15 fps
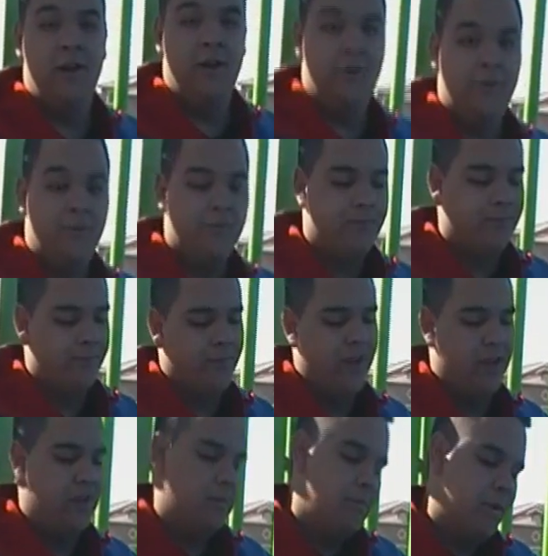idea.
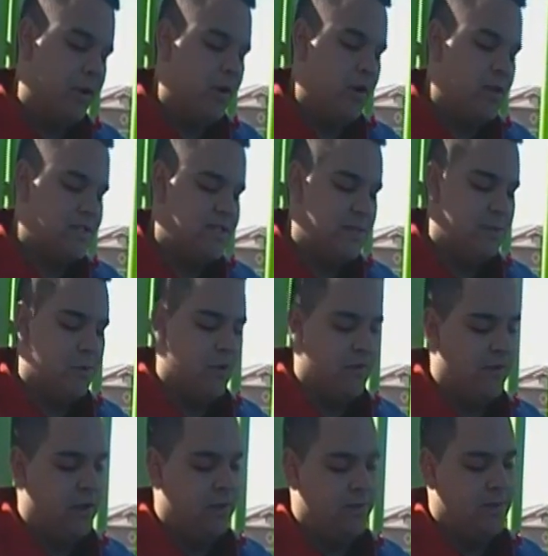In the periodic table
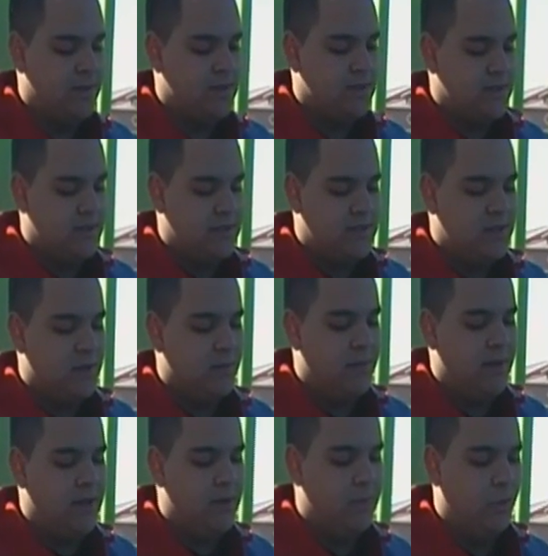of elements, these are
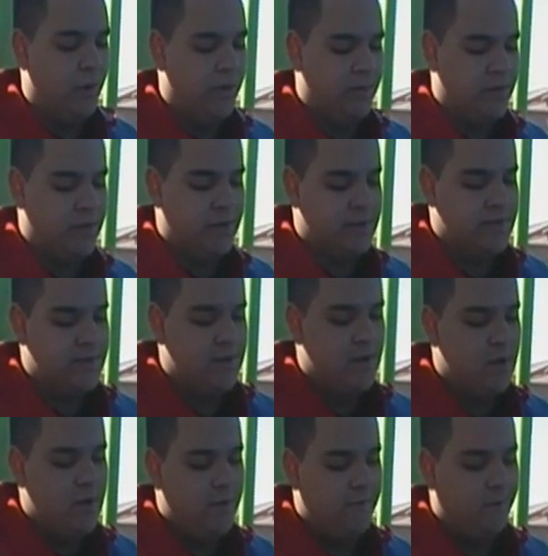many important things.
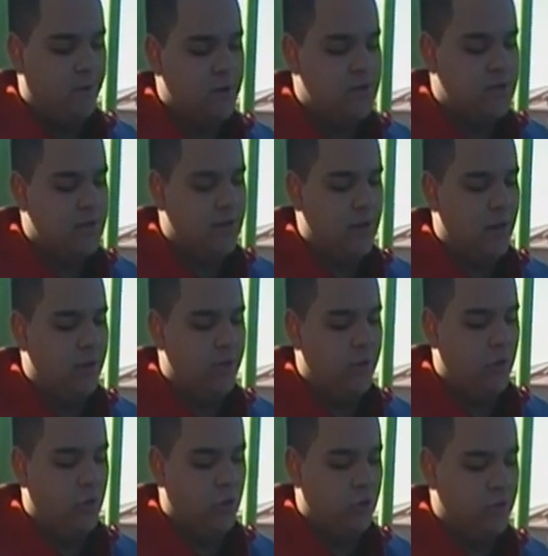First, there are
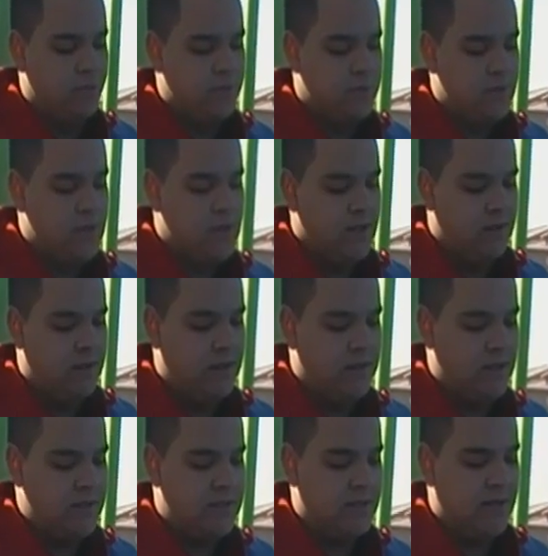the groups. They
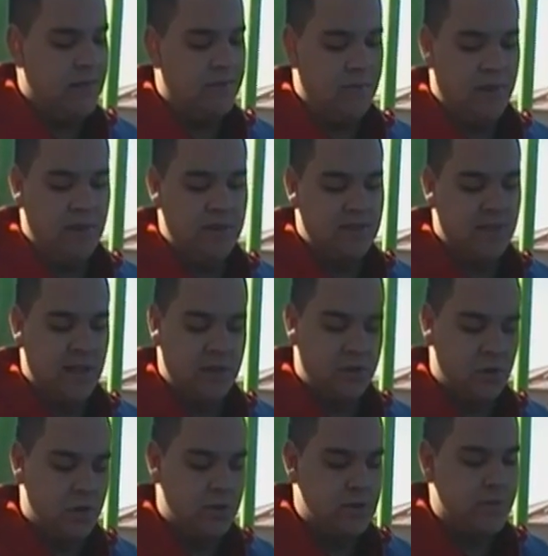designate valence
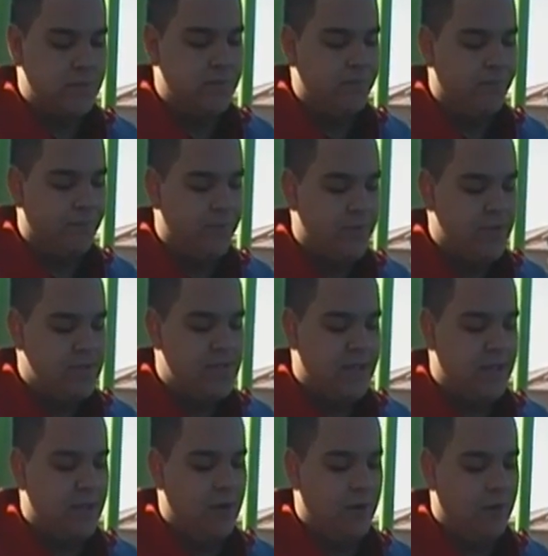electrons.
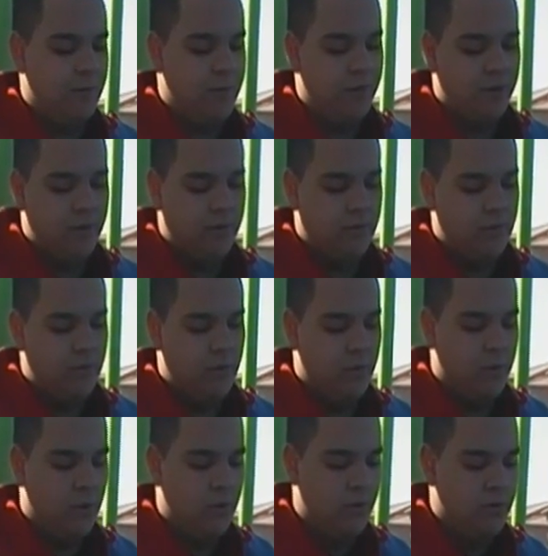Second are the periods, the
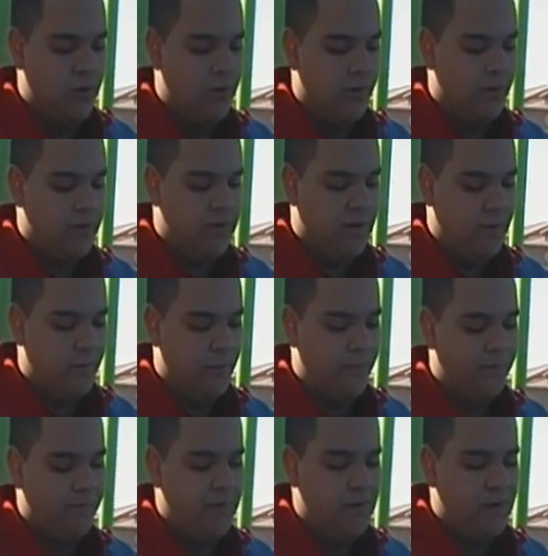rows on the table.
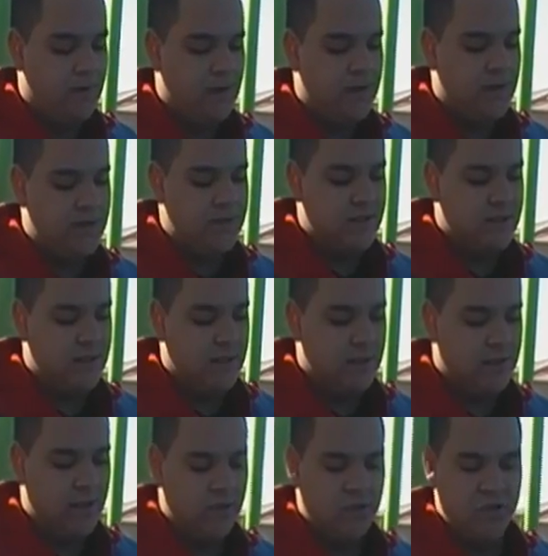They
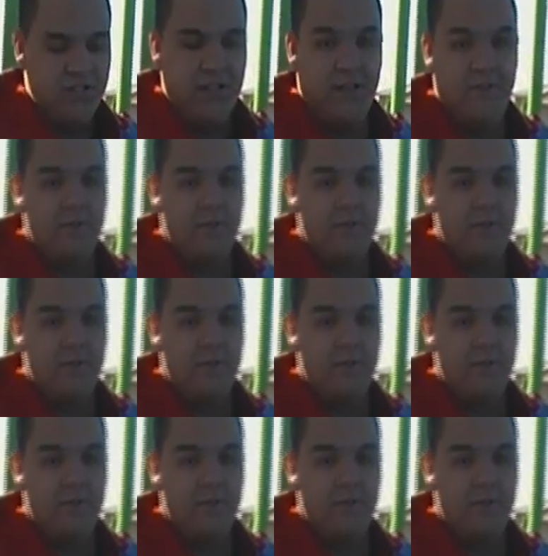designate the energy